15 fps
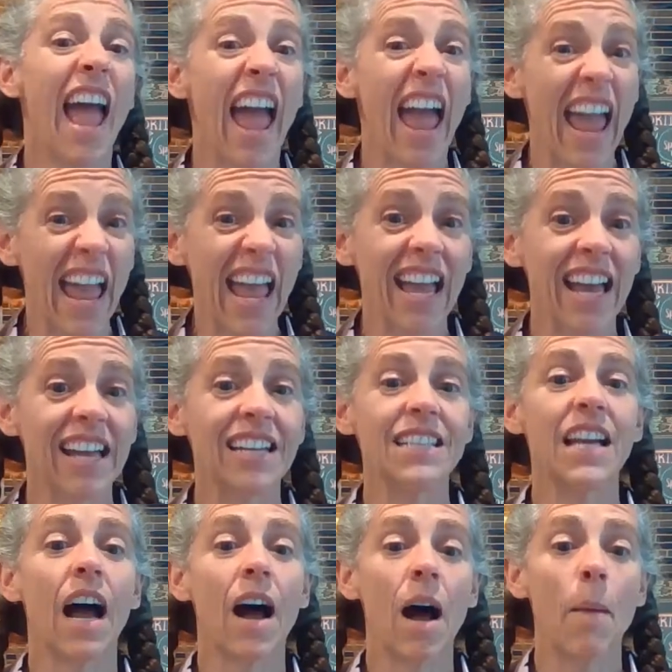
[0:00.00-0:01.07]
And
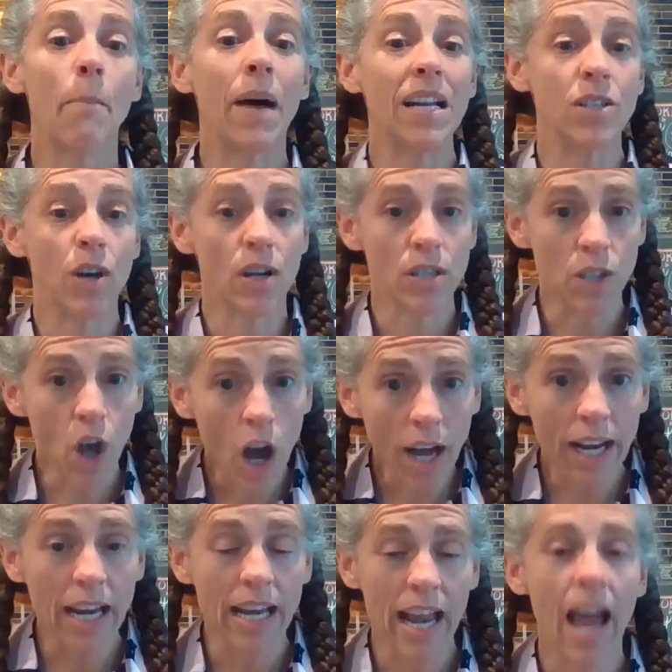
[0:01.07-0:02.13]
my dog
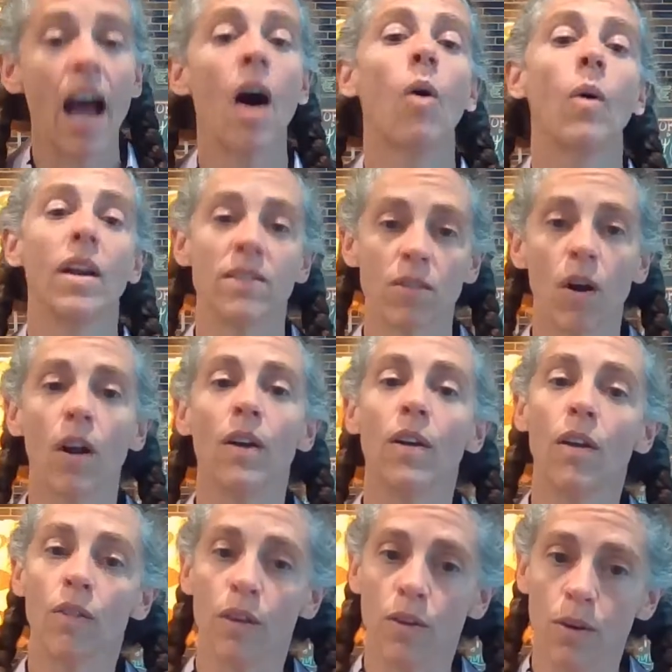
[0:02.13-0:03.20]
Dottie now is on
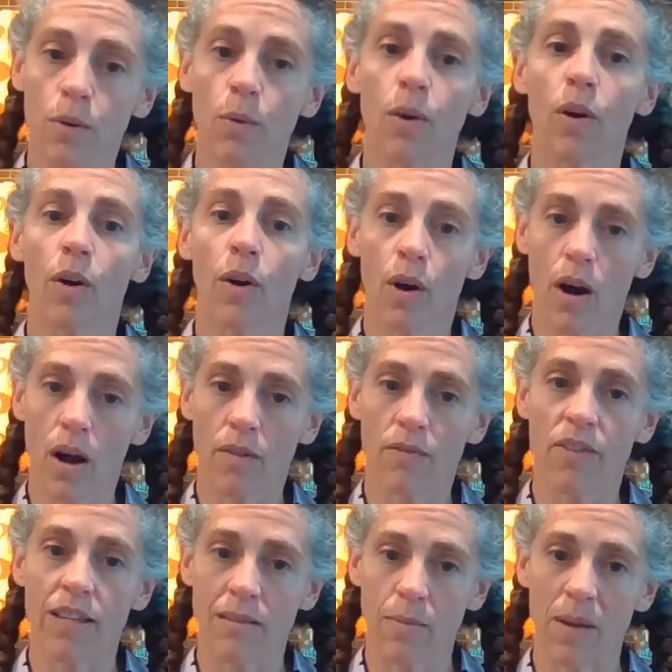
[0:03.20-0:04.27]
the newer of
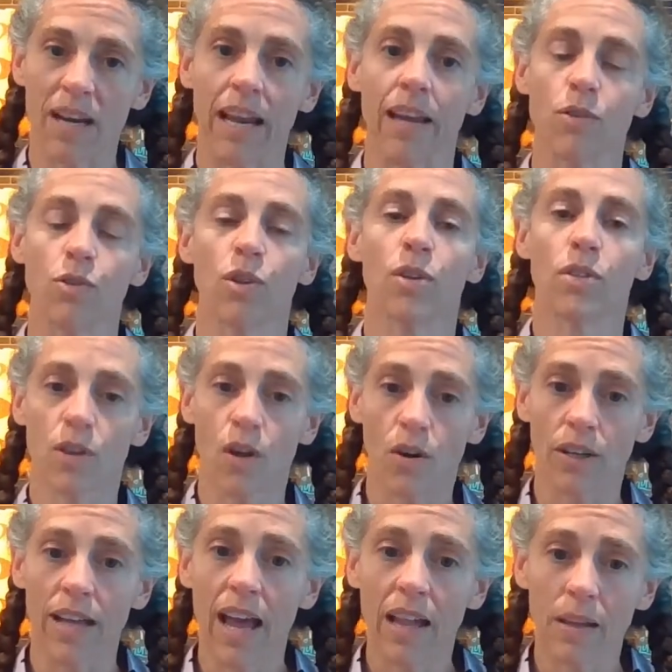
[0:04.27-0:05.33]
these medications called
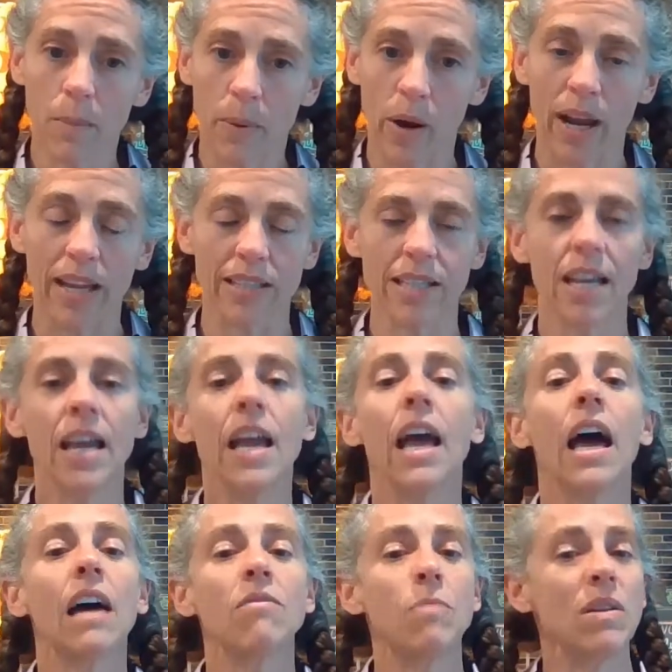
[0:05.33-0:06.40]
Galliprant.
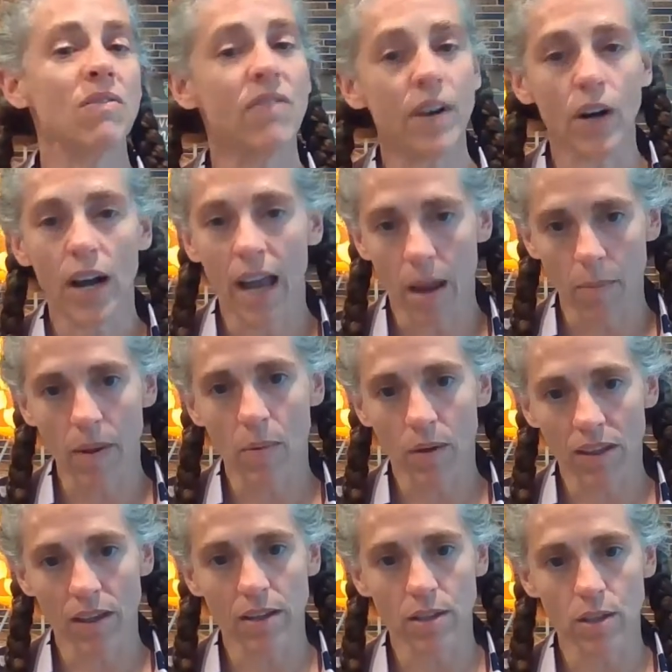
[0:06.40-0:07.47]
I've been very happy with
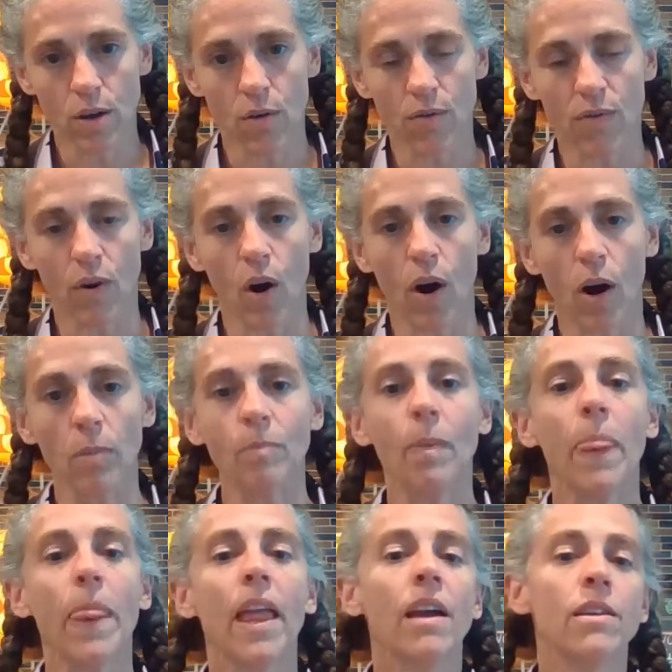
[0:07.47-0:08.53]
it so far.
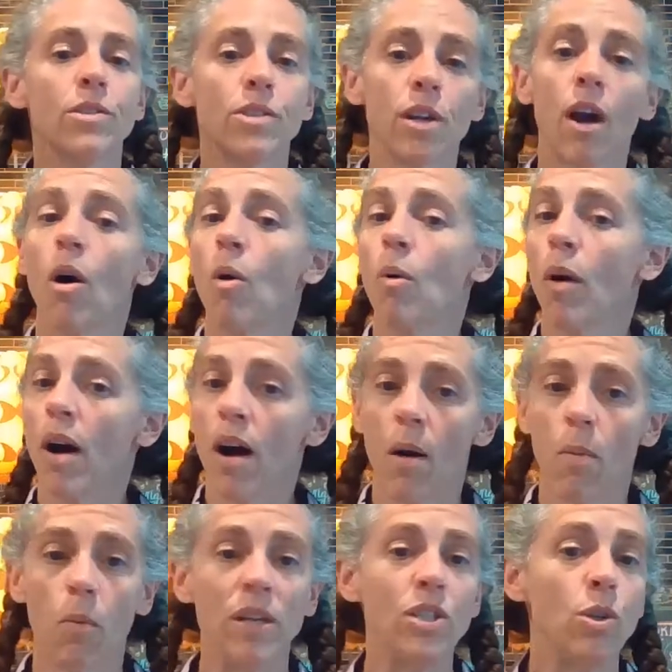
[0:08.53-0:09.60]
So
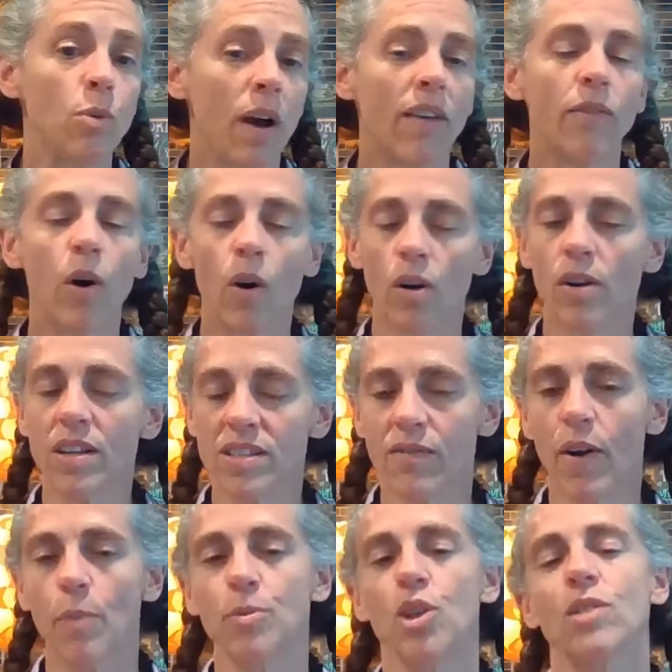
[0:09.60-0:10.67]
we do have all kinds of
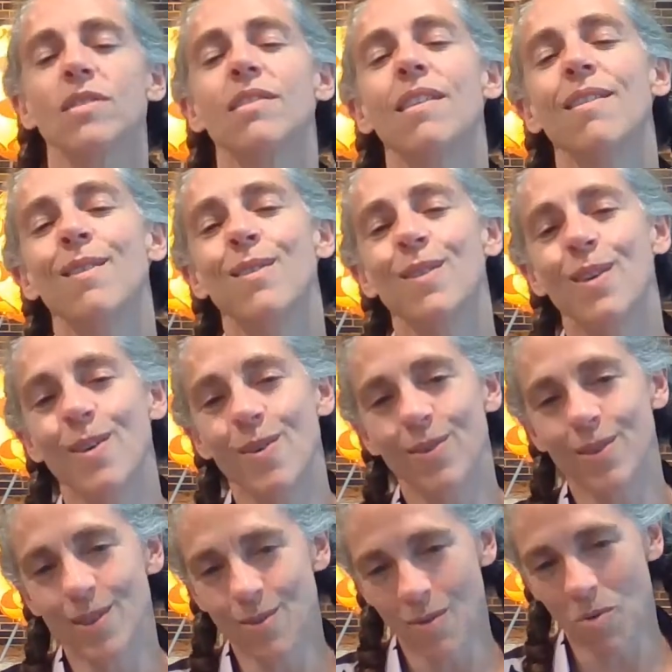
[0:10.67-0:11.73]
options.
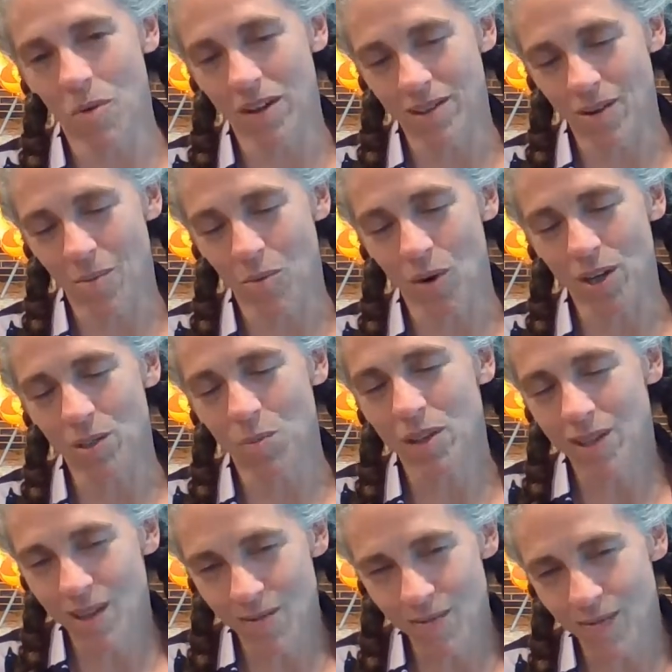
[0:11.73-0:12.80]
Those newer ones are more
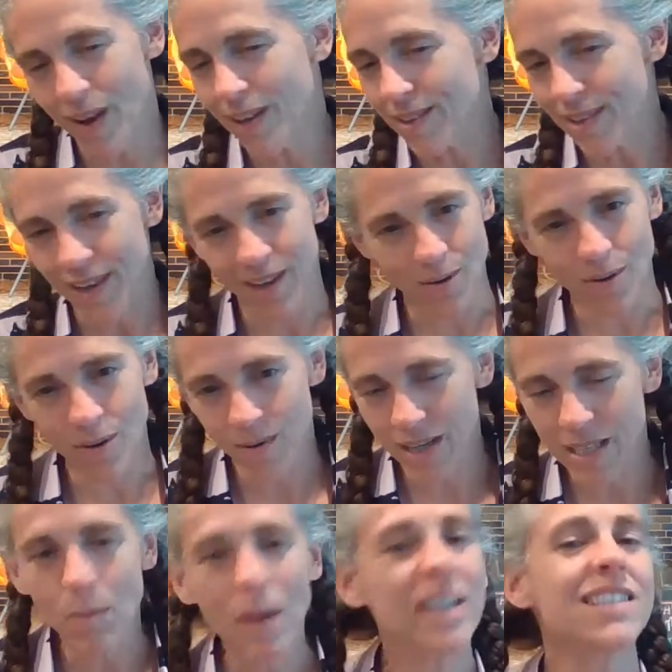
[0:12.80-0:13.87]
expensive, as I know you
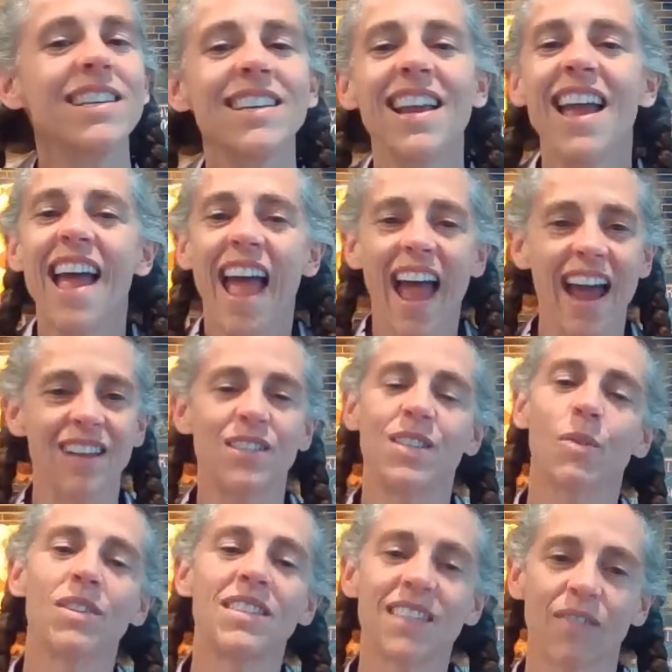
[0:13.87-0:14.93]
expected. And so
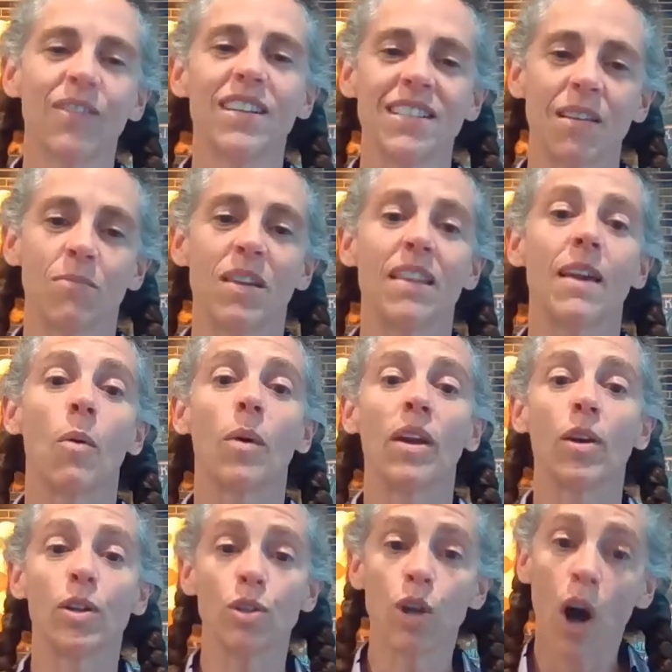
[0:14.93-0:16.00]
it's definitely something that we
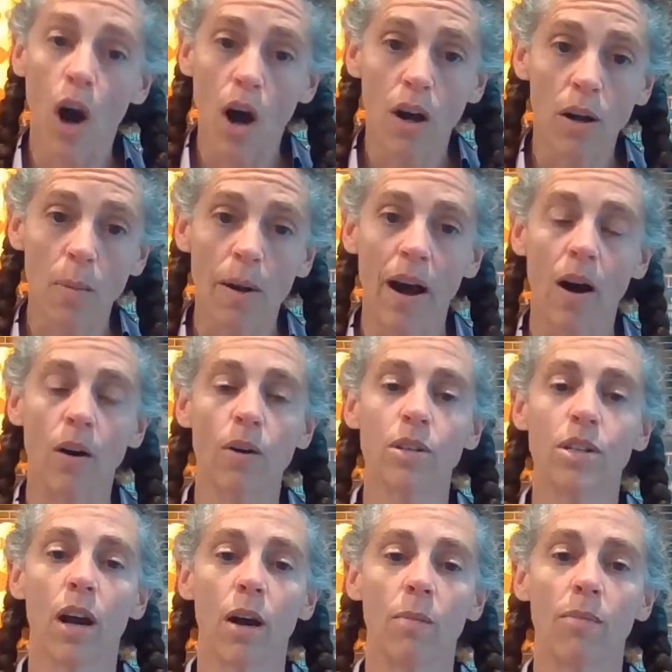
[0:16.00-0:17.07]
could talk about
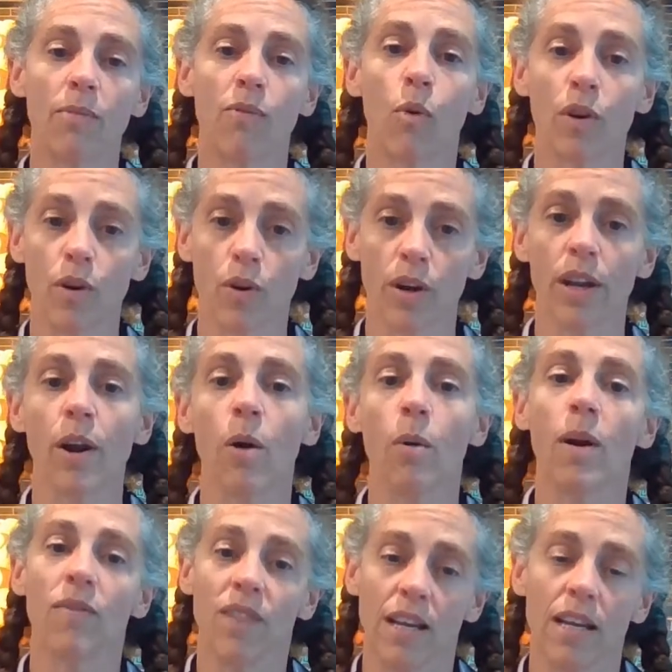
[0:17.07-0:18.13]
for your kiddo
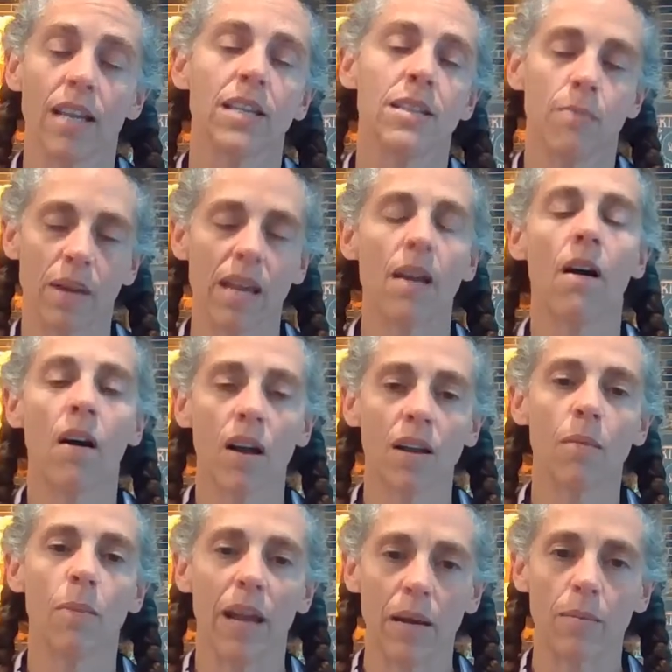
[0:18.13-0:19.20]
if they need to be on
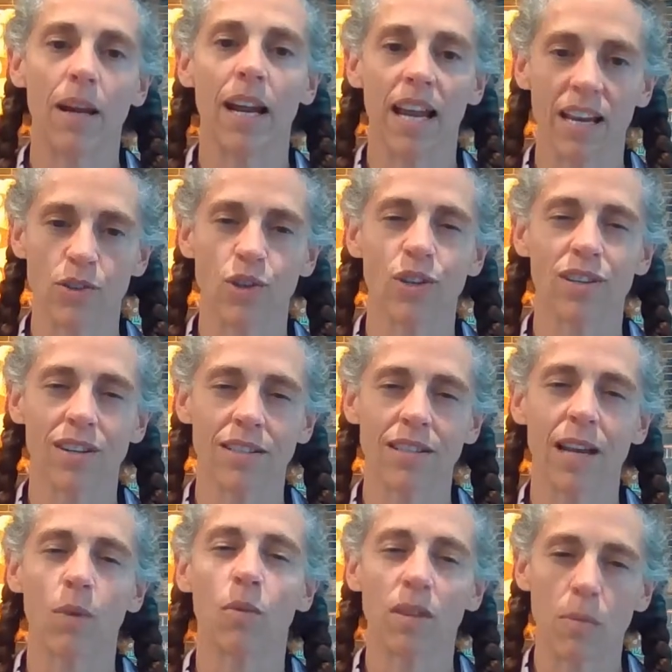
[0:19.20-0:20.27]
pain medication to
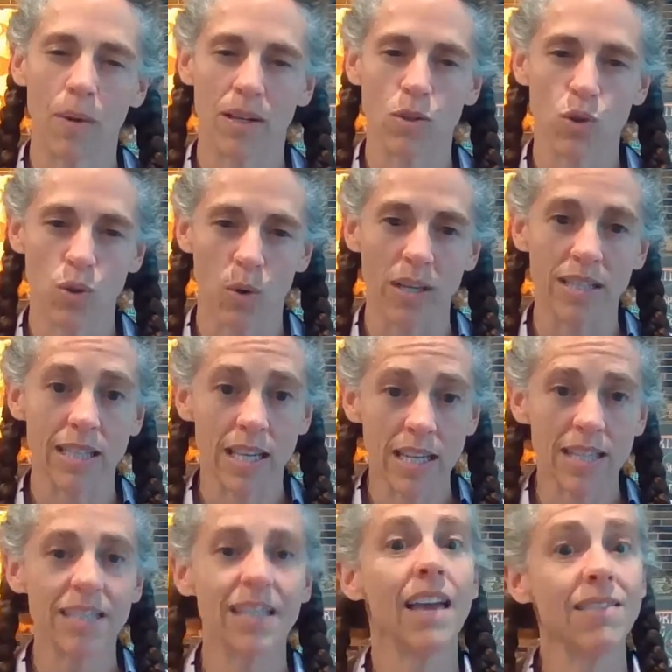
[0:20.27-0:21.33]
decide what the best choice
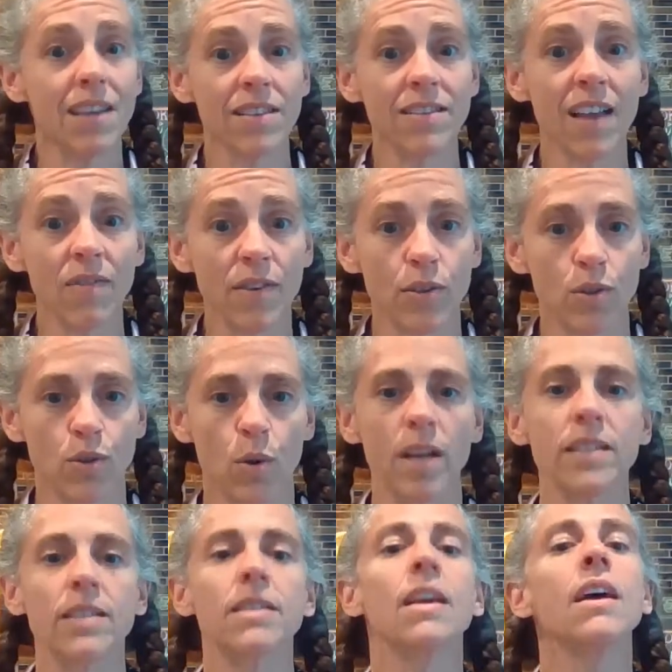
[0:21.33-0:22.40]
is and the safest
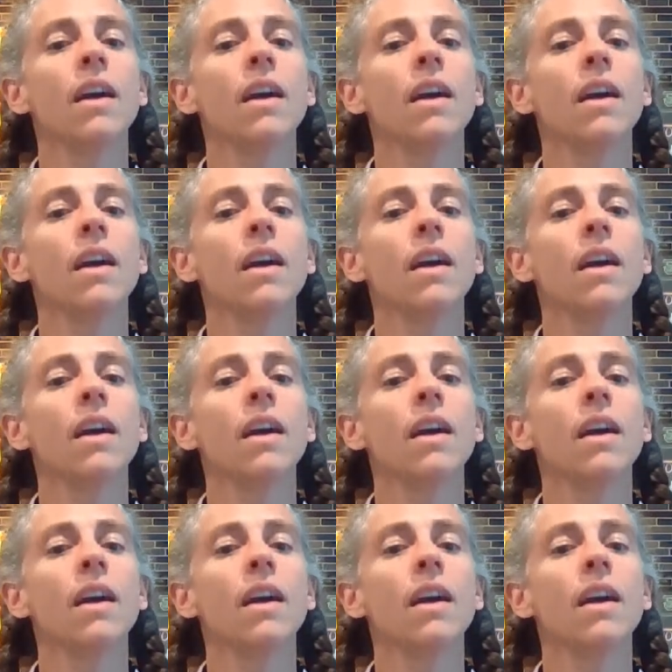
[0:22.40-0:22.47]
choice.